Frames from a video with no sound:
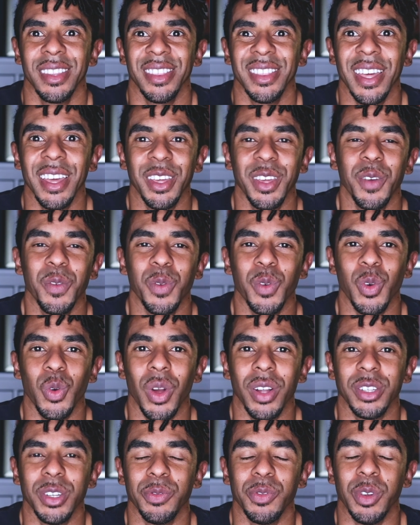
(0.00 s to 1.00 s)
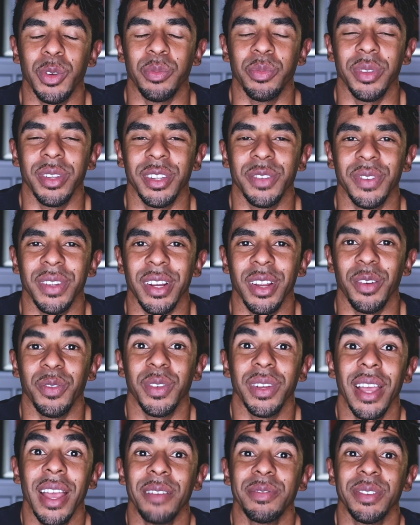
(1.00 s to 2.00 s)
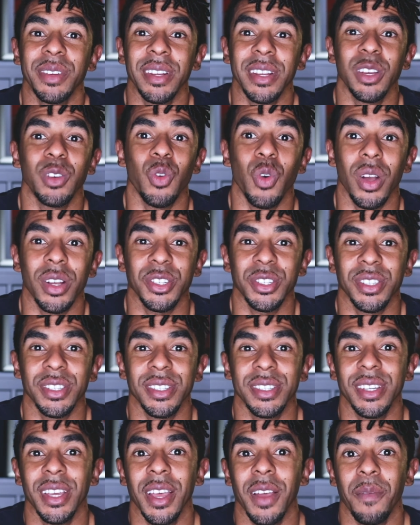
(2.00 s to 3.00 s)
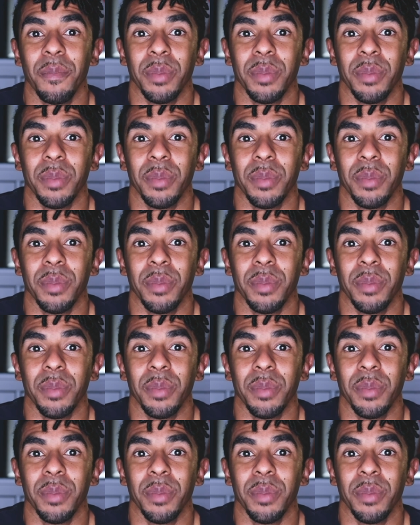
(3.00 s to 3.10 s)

Thank you for watching this video. If you have any questions,